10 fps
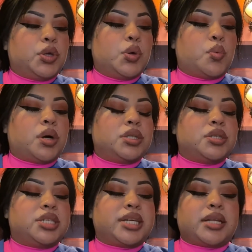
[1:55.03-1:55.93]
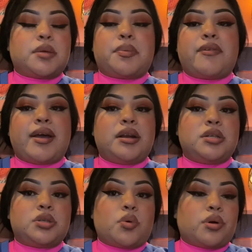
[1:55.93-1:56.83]
you want to check the
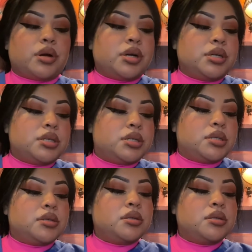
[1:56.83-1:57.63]
provider's orders